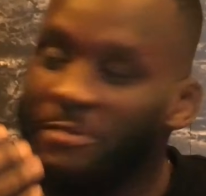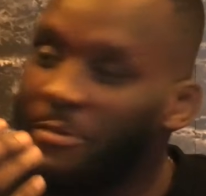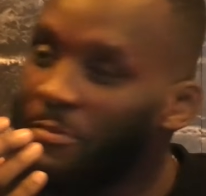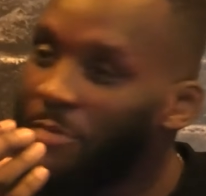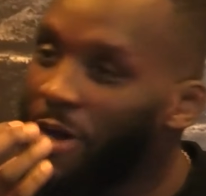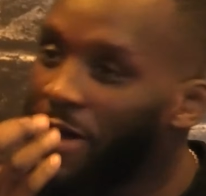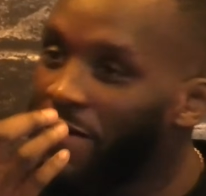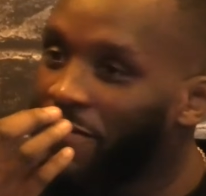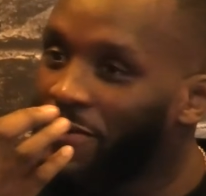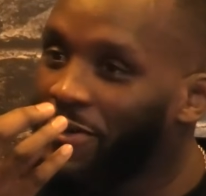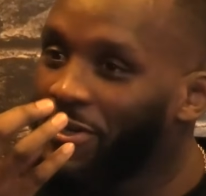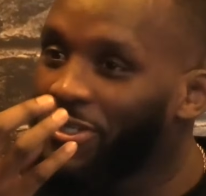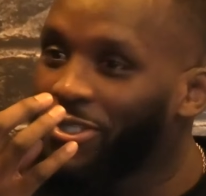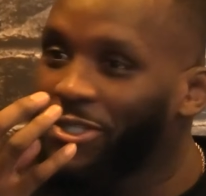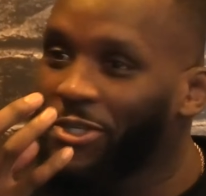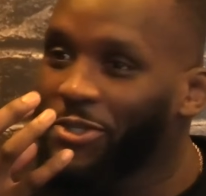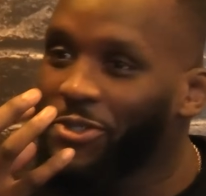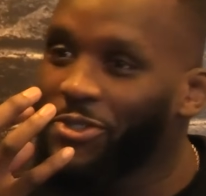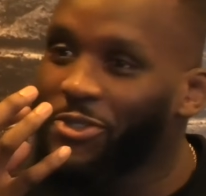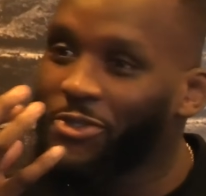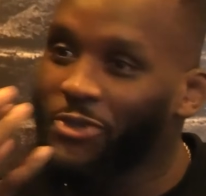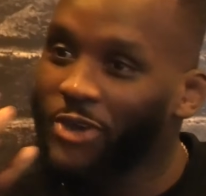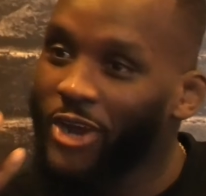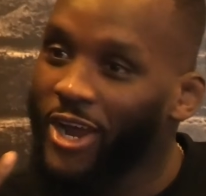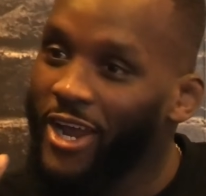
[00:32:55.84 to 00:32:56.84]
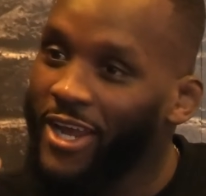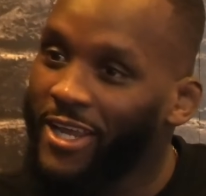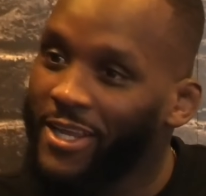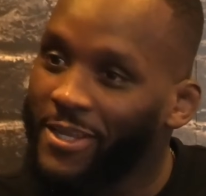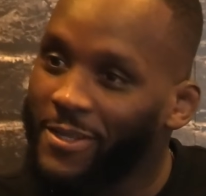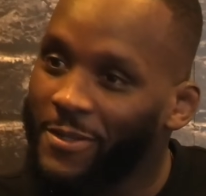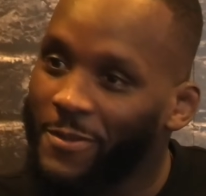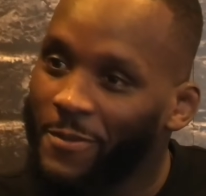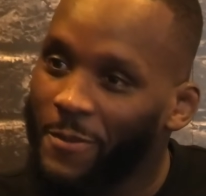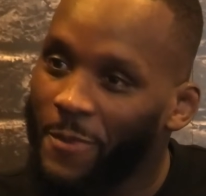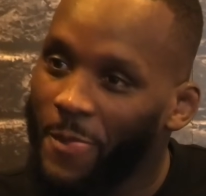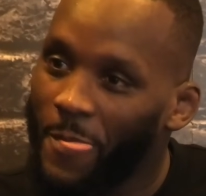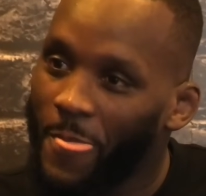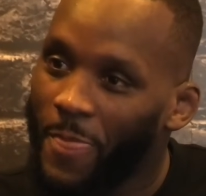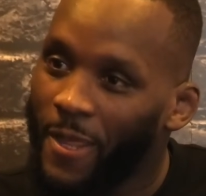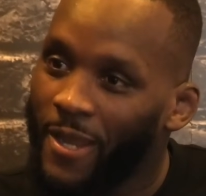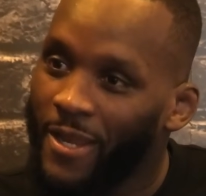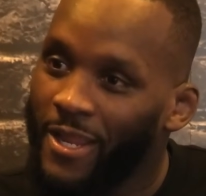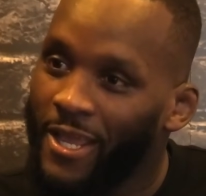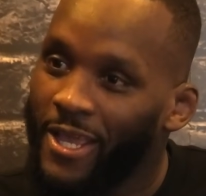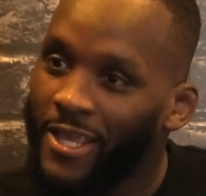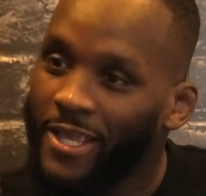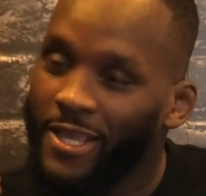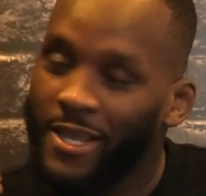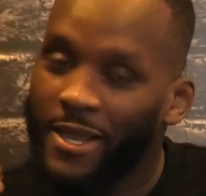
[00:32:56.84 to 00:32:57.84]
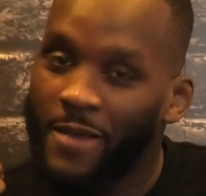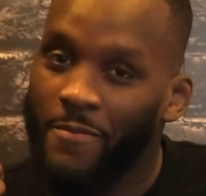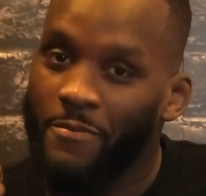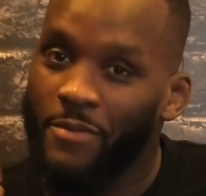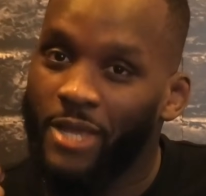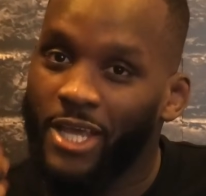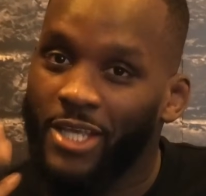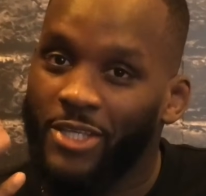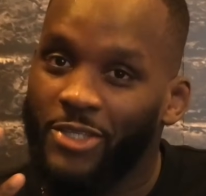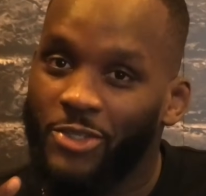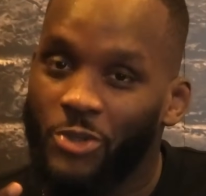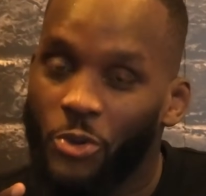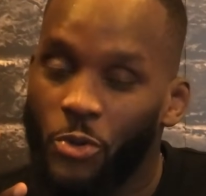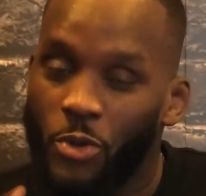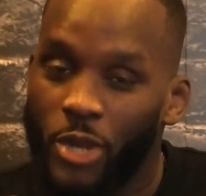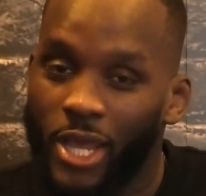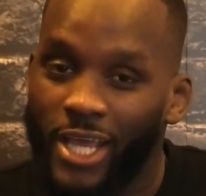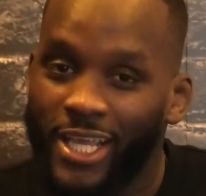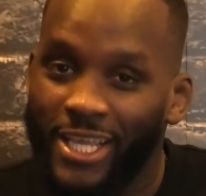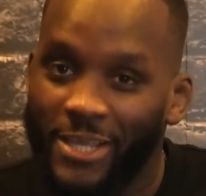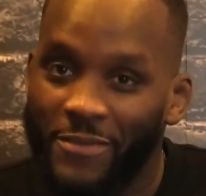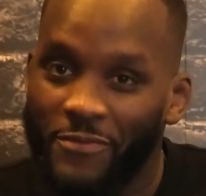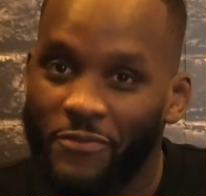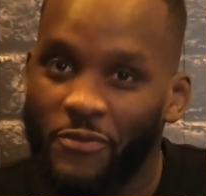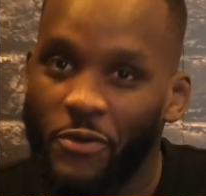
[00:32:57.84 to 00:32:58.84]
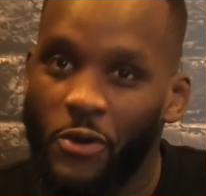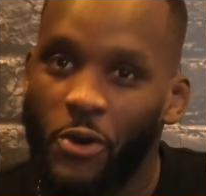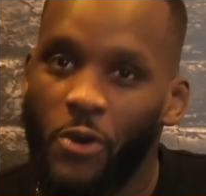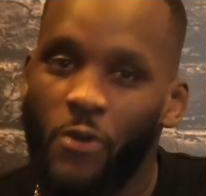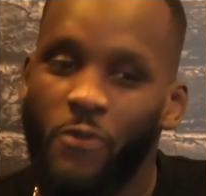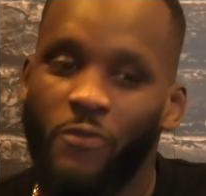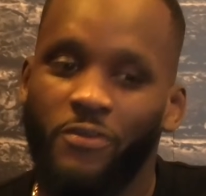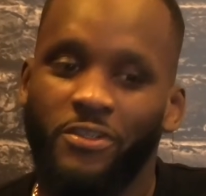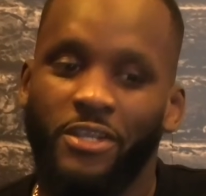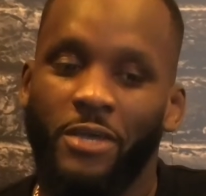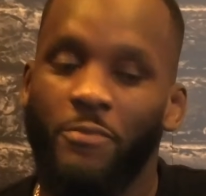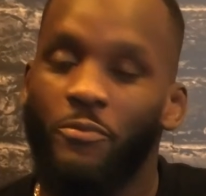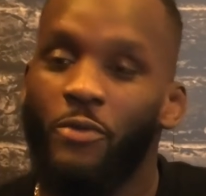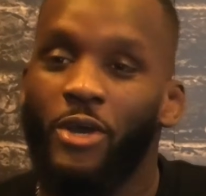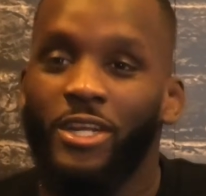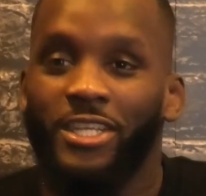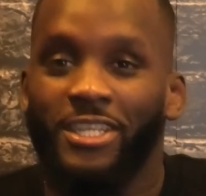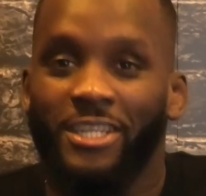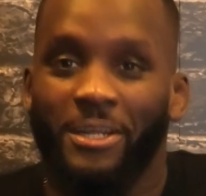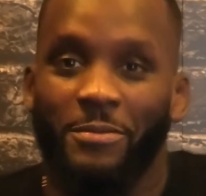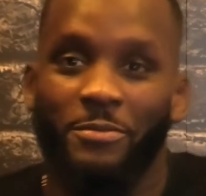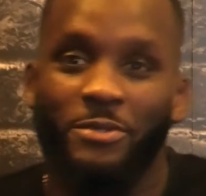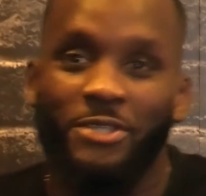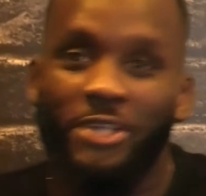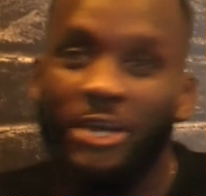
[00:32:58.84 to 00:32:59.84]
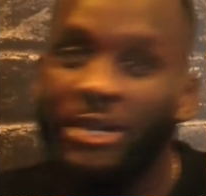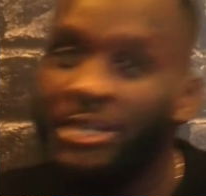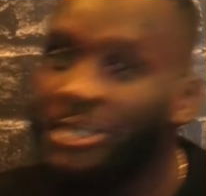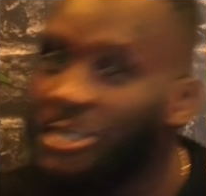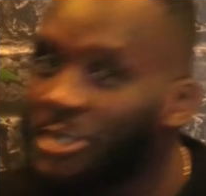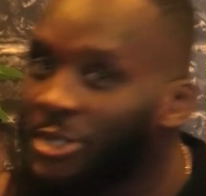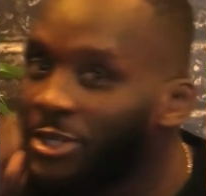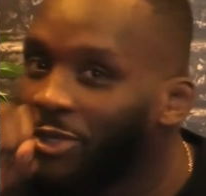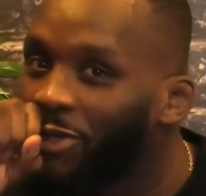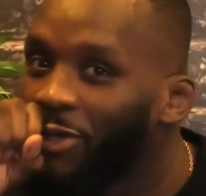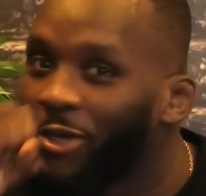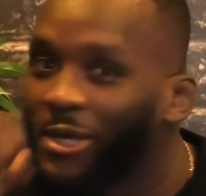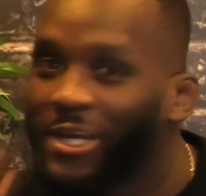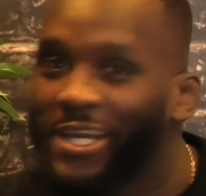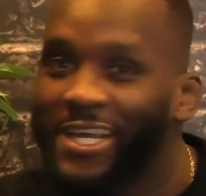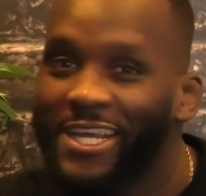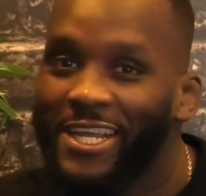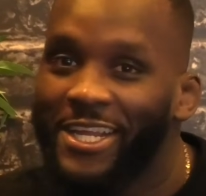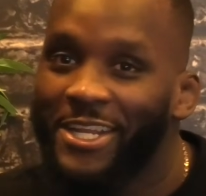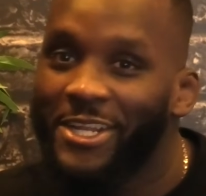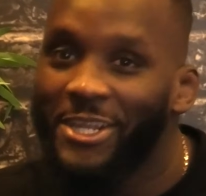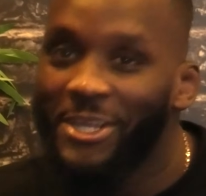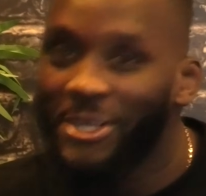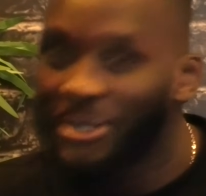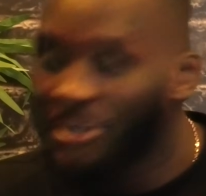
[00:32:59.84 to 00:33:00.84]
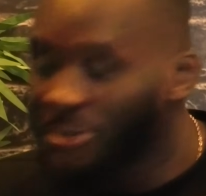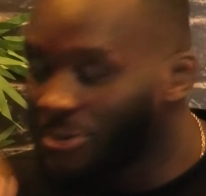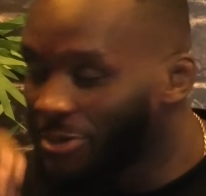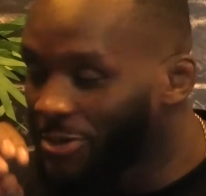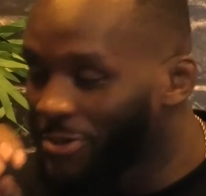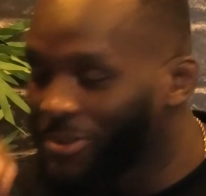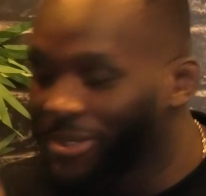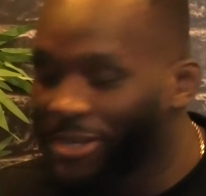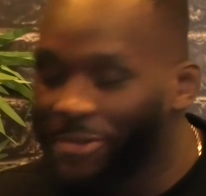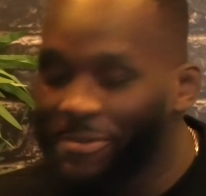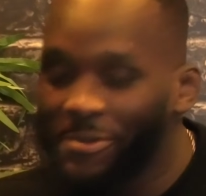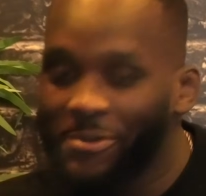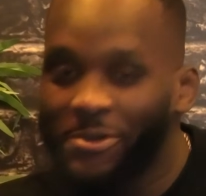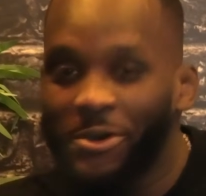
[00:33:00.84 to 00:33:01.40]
my mouth goes so dry. I'm like so like involved. So I'm watching, I'm just constantly, you know,